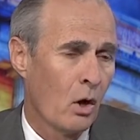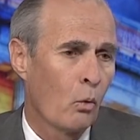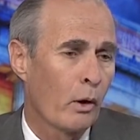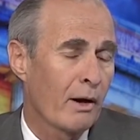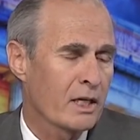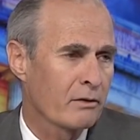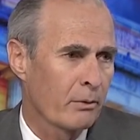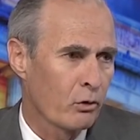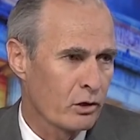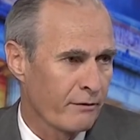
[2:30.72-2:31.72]
We're asking
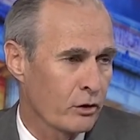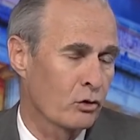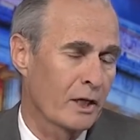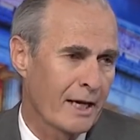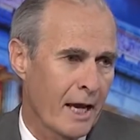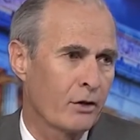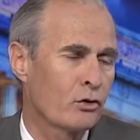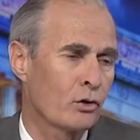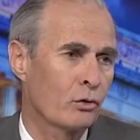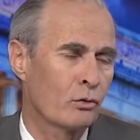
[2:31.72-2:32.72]
from U.S. officials, again,
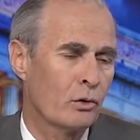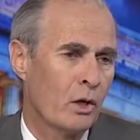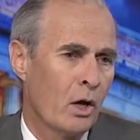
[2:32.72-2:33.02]
to